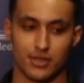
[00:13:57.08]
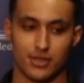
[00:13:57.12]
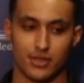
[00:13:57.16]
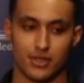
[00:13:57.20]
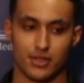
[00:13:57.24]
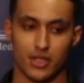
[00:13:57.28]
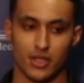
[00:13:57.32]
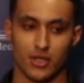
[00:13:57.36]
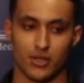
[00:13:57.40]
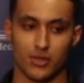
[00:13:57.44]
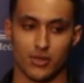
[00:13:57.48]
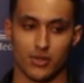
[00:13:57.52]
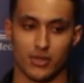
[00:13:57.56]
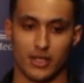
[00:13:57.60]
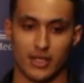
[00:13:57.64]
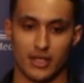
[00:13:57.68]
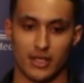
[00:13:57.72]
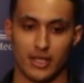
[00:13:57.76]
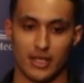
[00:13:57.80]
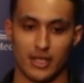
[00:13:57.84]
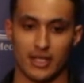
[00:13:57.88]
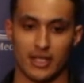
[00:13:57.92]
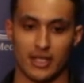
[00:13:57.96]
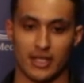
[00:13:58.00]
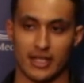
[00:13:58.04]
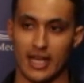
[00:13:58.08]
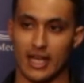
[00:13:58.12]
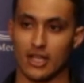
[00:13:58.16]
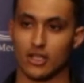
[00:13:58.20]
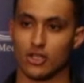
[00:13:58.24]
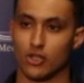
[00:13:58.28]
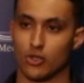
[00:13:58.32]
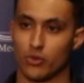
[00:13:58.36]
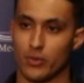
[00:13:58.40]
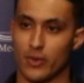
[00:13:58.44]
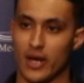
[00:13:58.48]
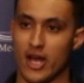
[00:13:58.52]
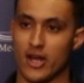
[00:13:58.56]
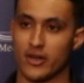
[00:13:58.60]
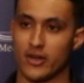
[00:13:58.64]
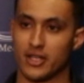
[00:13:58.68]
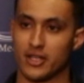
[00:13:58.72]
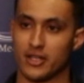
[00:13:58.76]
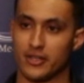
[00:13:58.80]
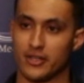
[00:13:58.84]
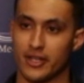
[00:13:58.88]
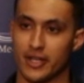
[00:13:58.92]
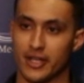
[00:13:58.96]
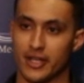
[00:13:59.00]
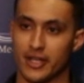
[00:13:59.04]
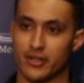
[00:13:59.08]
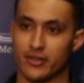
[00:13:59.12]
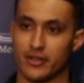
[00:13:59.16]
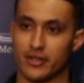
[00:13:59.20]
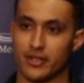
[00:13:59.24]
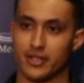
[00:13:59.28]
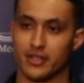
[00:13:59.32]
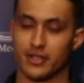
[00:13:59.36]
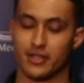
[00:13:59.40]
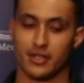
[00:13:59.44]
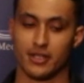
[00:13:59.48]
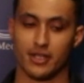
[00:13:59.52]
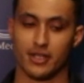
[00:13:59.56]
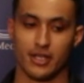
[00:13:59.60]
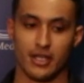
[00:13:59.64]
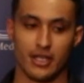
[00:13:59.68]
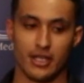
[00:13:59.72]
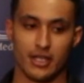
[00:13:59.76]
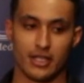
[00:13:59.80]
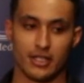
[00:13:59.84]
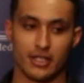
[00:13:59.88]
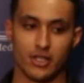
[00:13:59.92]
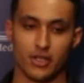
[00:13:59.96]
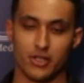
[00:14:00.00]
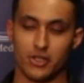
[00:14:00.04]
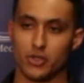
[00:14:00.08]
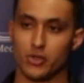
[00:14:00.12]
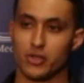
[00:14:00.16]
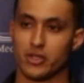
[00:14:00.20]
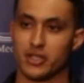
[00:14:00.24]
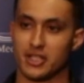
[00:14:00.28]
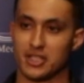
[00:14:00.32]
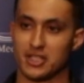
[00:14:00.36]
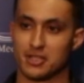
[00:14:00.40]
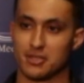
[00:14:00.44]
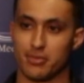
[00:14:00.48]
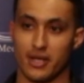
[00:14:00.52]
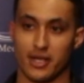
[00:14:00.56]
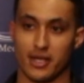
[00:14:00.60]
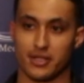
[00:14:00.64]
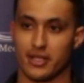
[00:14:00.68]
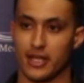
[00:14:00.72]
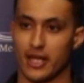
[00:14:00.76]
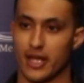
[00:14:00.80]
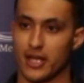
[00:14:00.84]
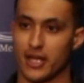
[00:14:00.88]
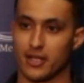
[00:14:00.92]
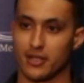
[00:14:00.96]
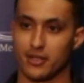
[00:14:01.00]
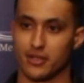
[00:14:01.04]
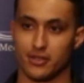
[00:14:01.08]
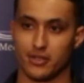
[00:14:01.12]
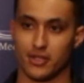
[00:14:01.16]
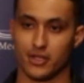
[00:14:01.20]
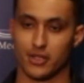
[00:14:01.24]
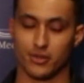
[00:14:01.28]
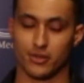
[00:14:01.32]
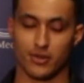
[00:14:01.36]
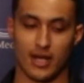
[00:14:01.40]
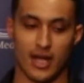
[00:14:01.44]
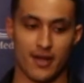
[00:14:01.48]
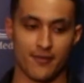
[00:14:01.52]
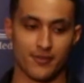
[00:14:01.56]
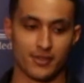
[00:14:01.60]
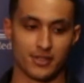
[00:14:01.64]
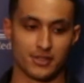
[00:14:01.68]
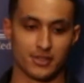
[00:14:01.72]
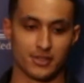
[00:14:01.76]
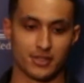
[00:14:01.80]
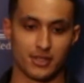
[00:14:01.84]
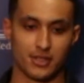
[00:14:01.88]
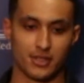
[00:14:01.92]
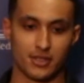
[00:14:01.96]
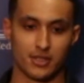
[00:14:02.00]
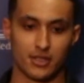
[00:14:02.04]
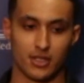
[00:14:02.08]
You know, it got a little rowdy in there, and you know, you can expect that. You know, obviously,